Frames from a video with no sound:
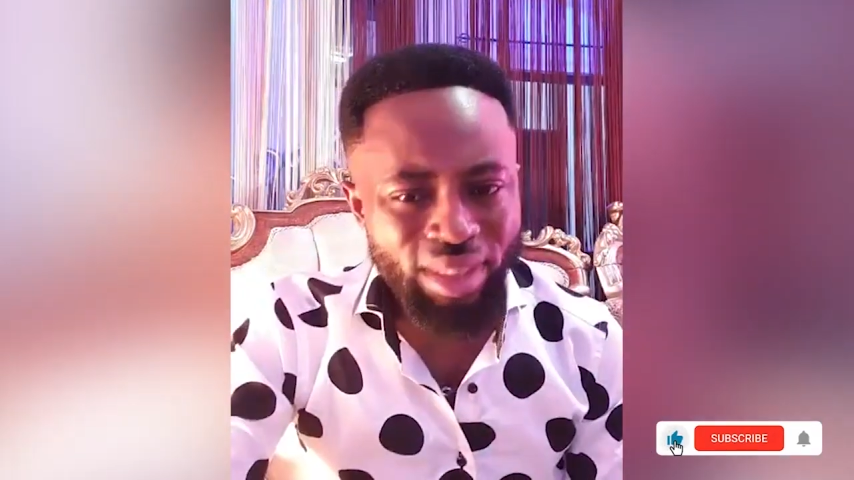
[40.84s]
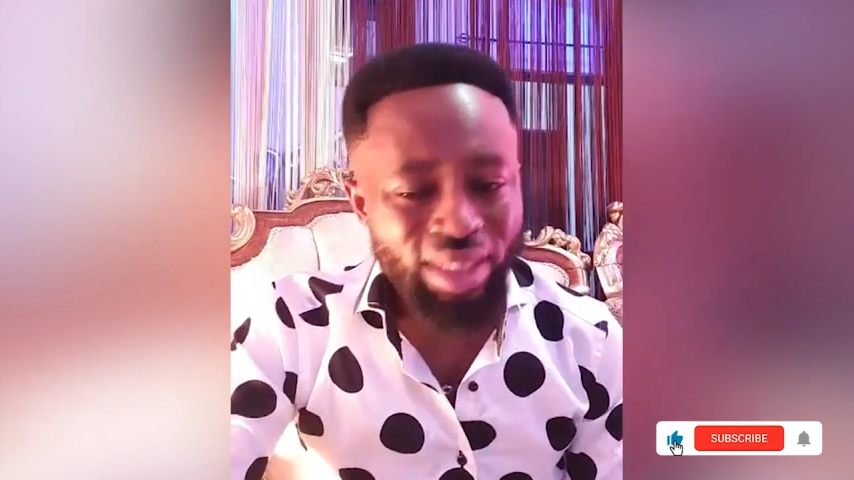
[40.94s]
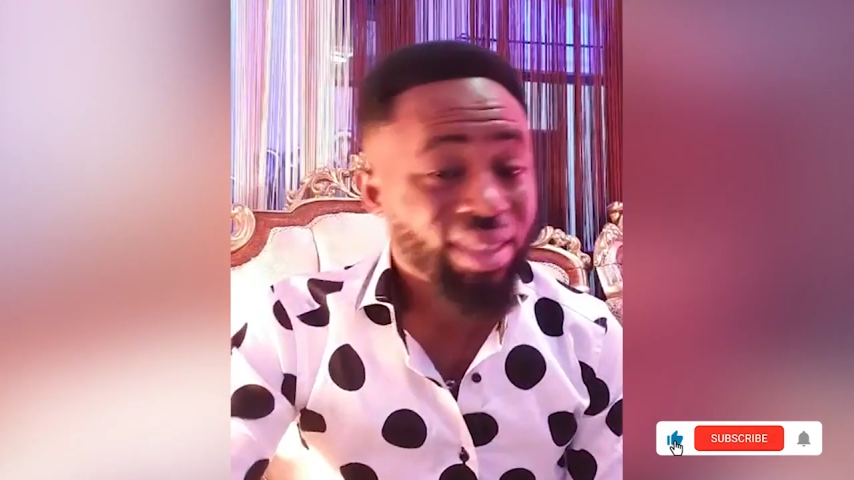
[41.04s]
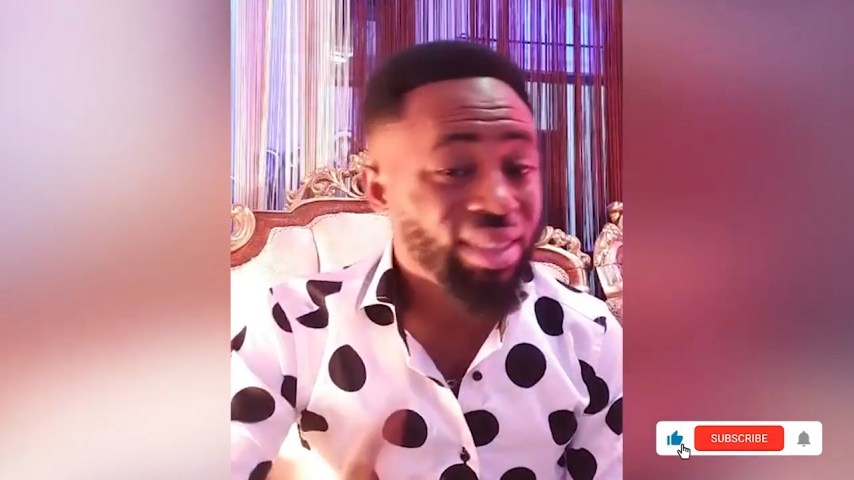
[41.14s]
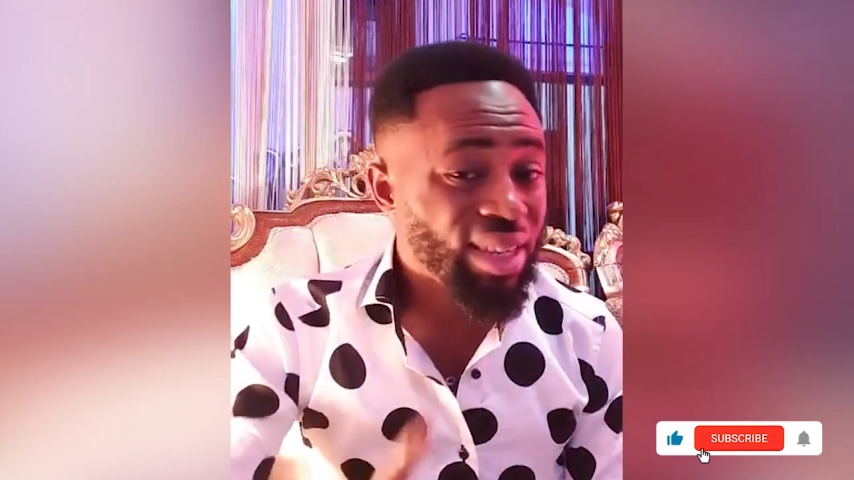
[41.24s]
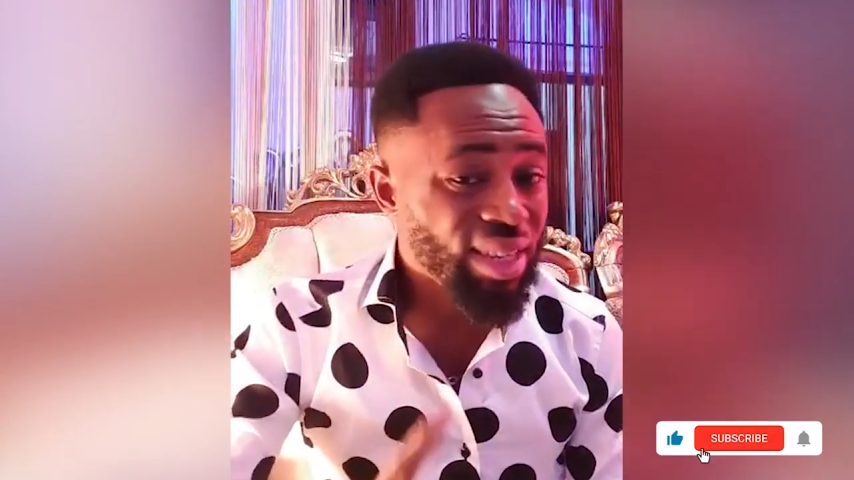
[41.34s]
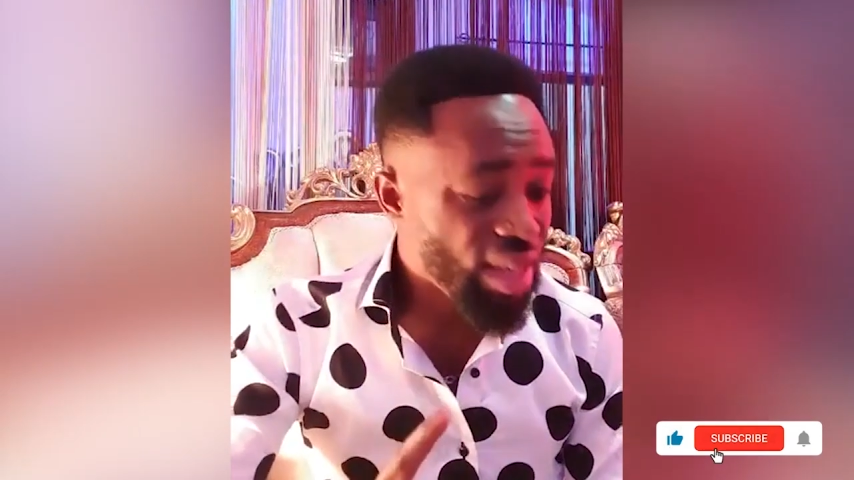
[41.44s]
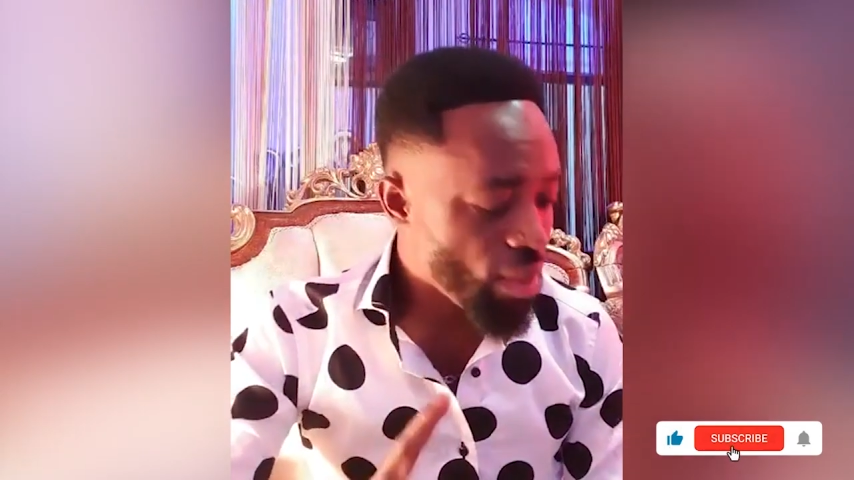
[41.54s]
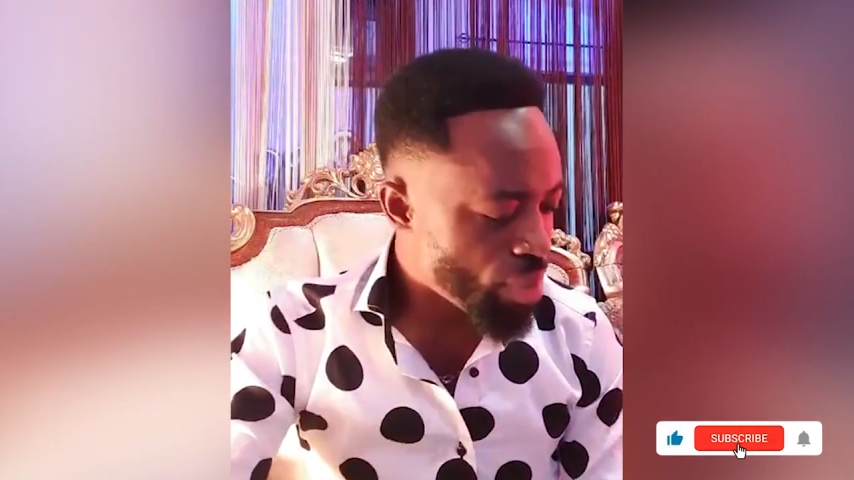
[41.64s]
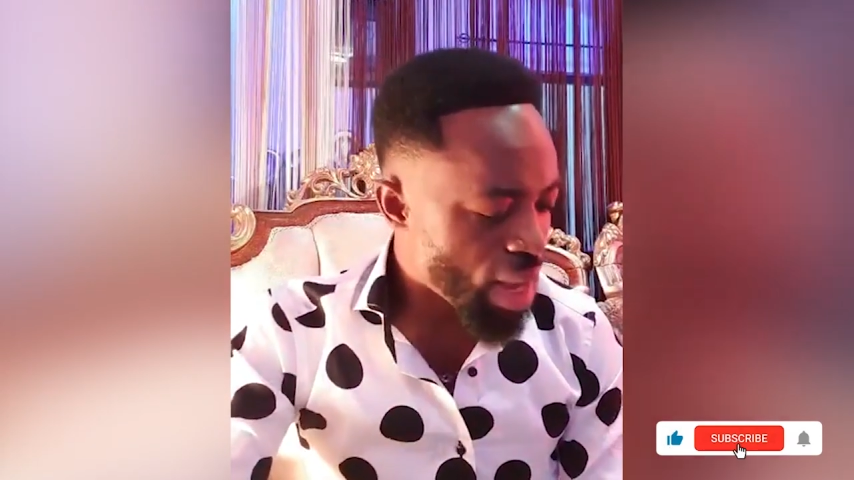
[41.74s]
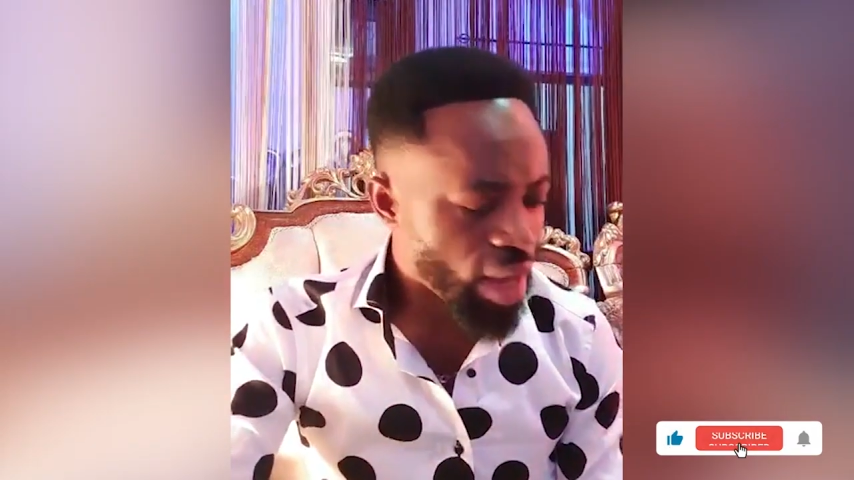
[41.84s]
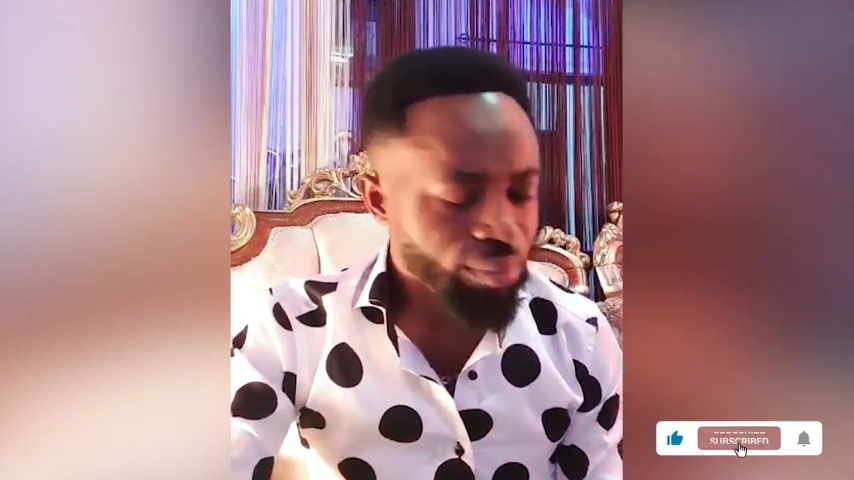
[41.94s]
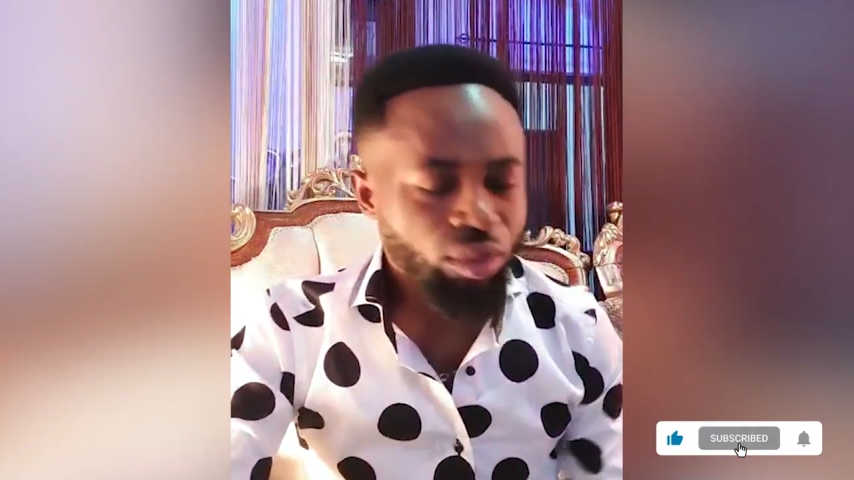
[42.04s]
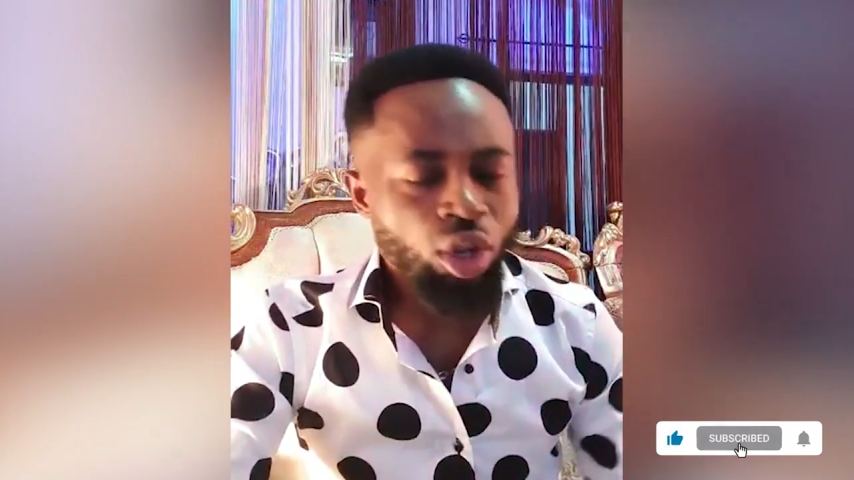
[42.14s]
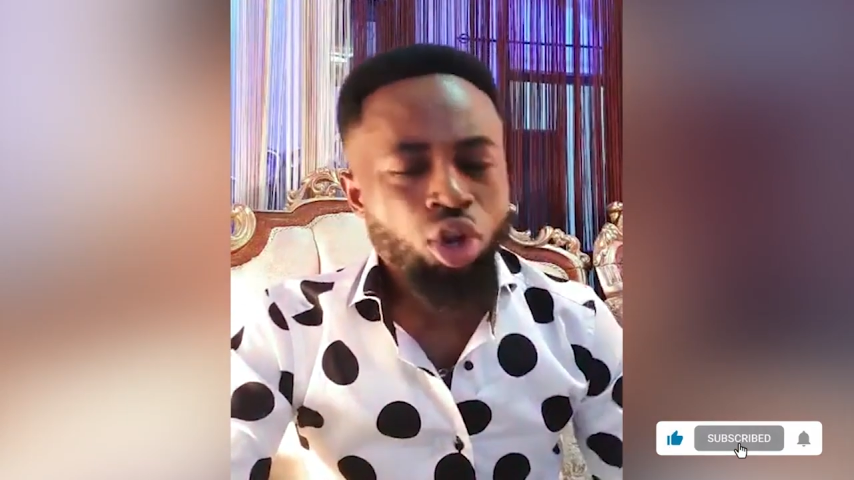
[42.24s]
Tiniye pa.
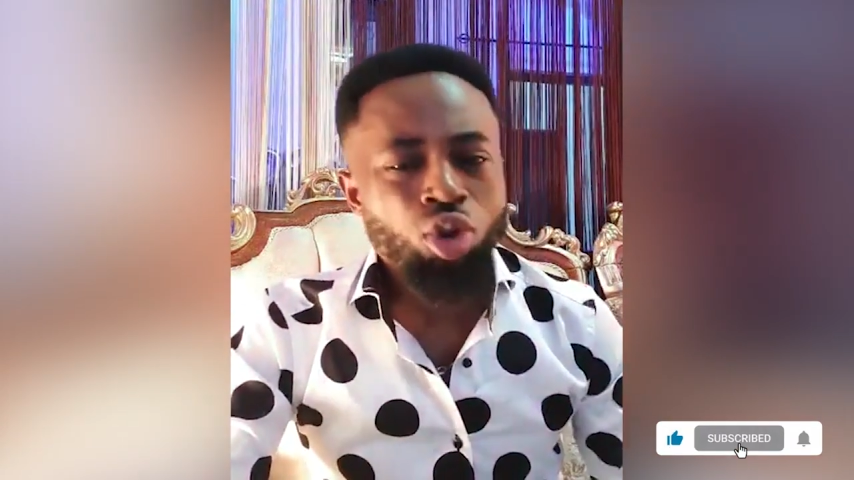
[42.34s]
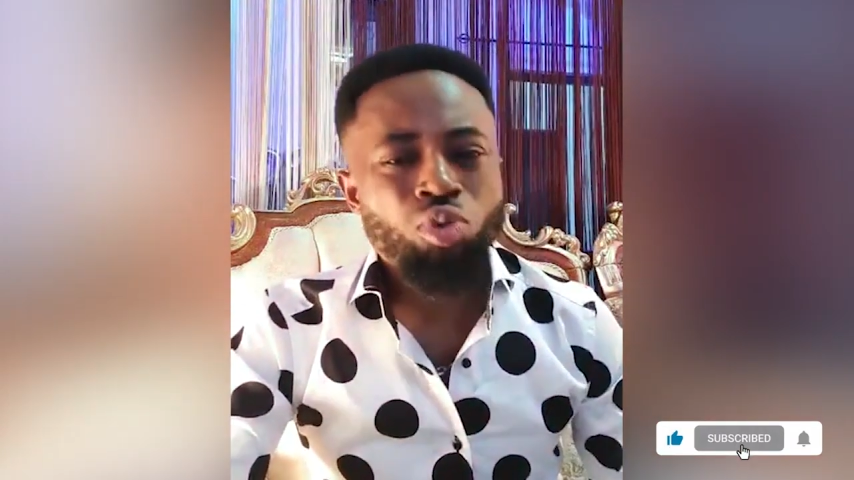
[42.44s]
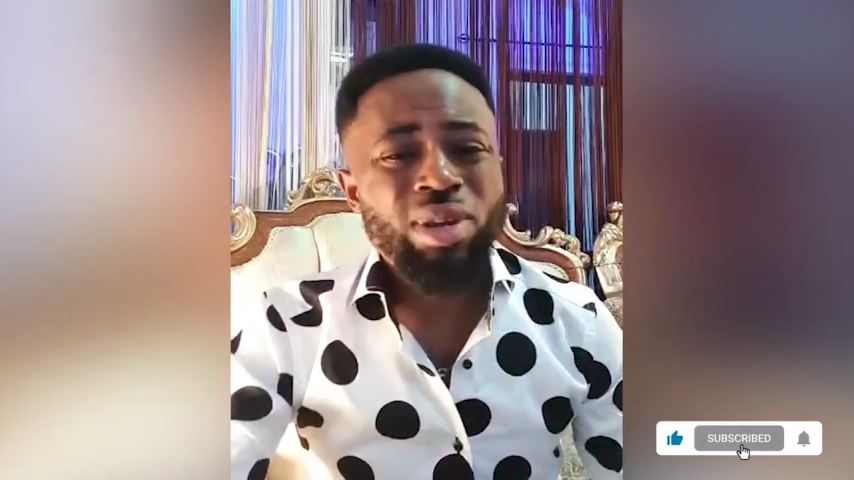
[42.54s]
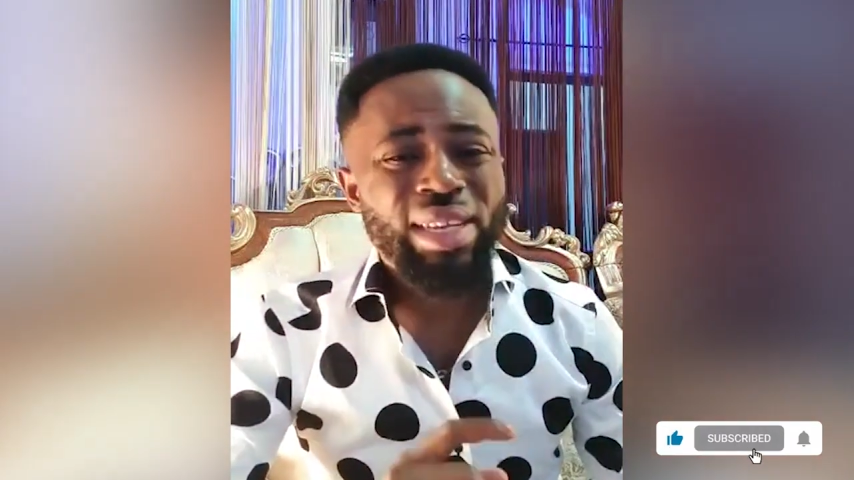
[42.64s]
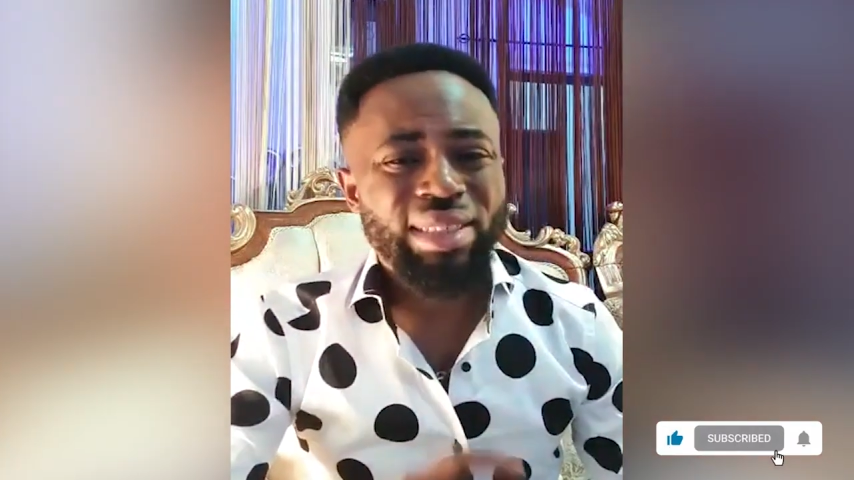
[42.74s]
Uye